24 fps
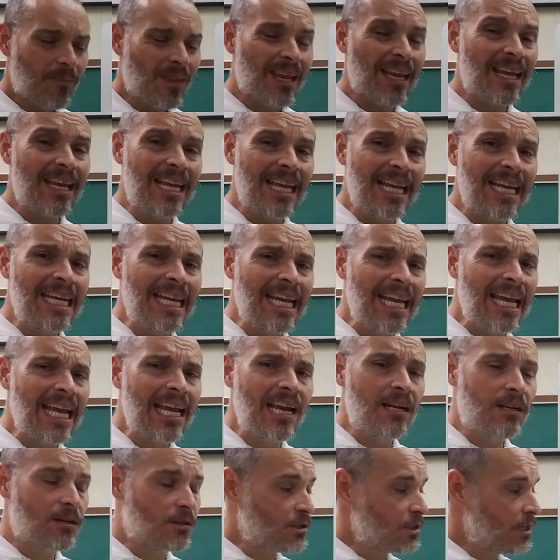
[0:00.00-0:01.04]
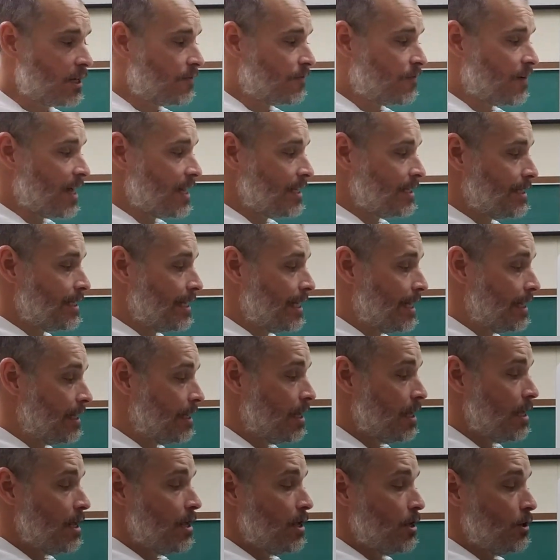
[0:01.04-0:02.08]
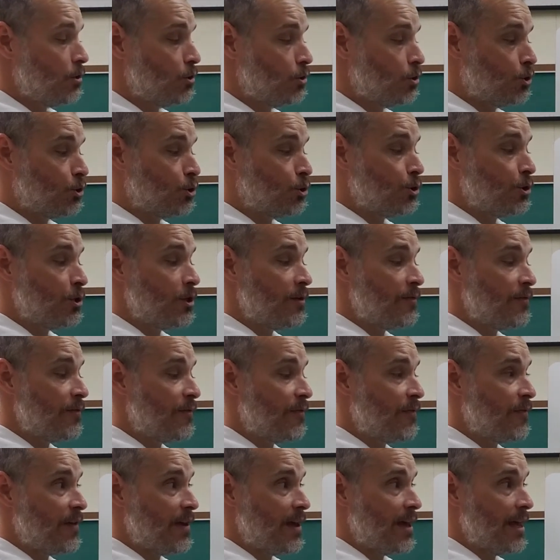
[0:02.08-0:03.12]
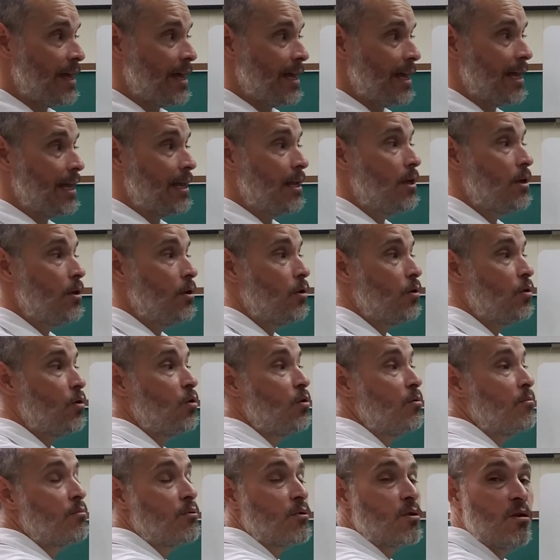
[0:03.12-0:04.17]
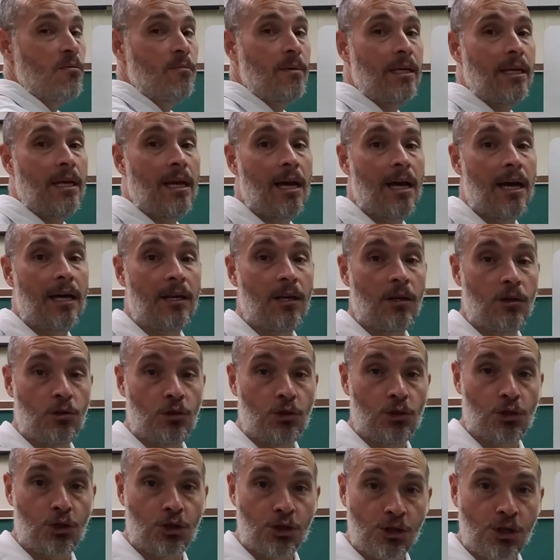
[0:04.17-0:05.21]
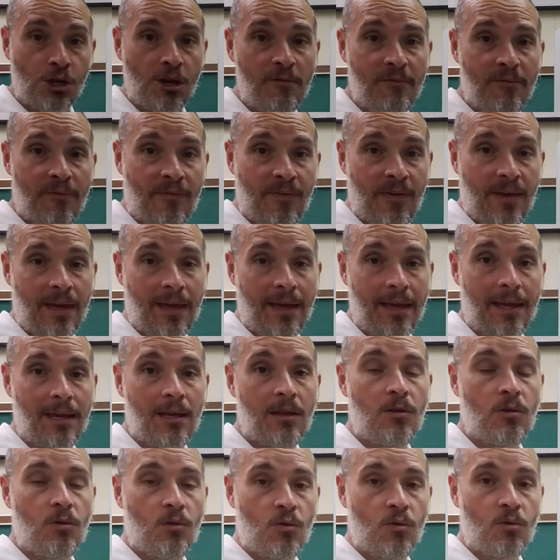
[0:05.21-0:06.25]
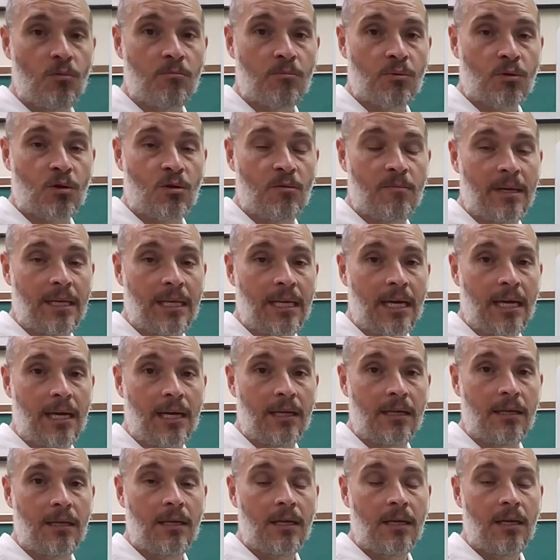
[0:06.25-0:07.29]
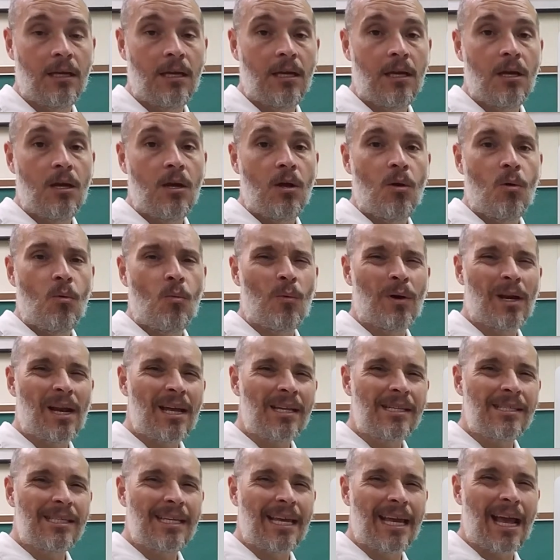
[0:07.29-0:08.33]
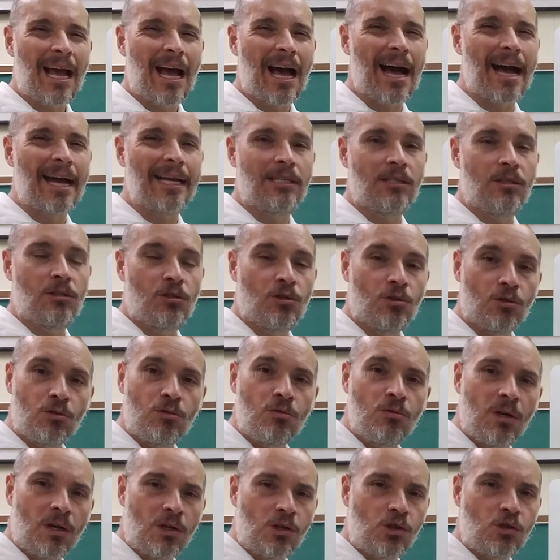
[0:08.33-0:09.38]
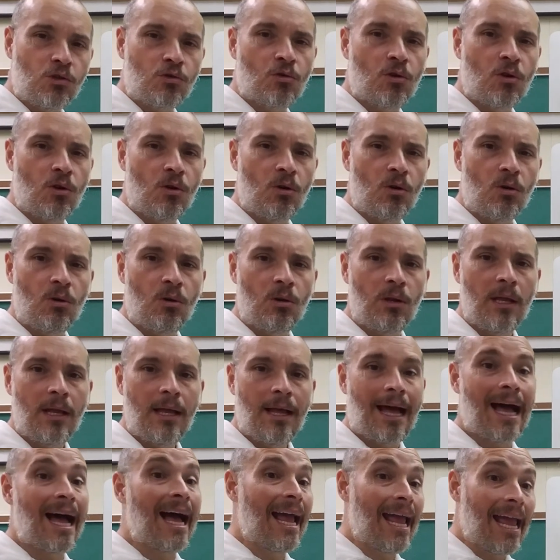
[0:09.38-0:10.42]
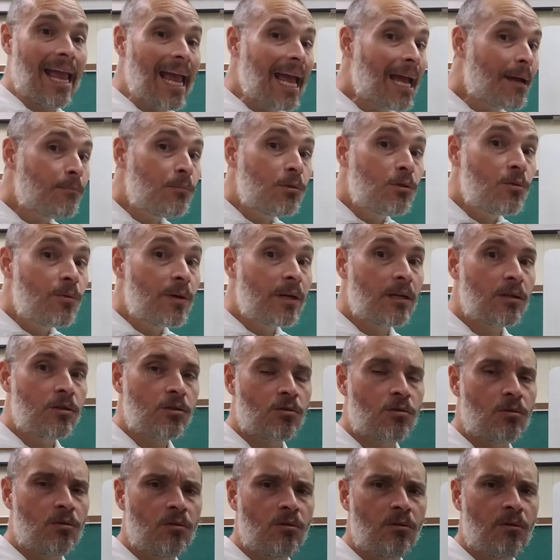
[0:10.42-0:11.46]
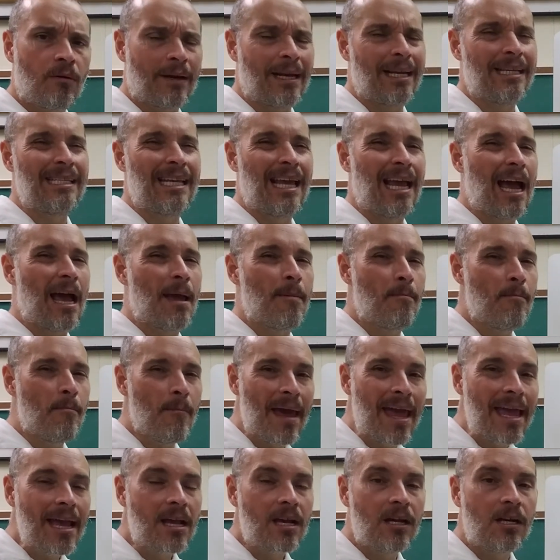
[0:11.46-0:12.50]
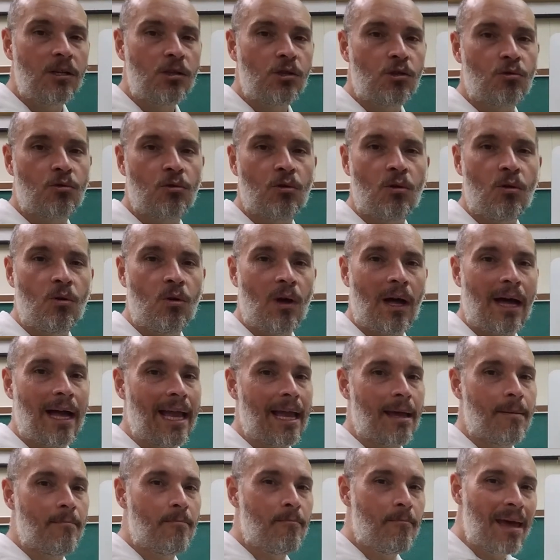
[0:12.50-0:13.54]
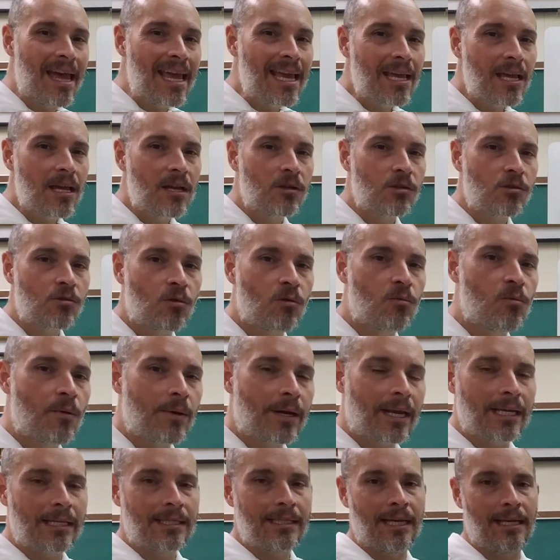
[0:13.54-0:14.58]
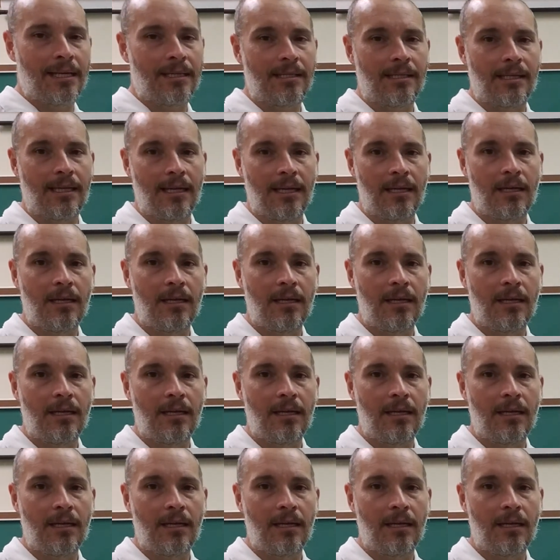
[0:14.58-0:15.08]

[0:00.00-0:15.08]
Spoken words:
In English, if I said, je fais une promenade, je fais une promenade, would I say I do a stroll, I am doing a stroll, or would I say I make a stroll, I am making a stroll? What would I say instead?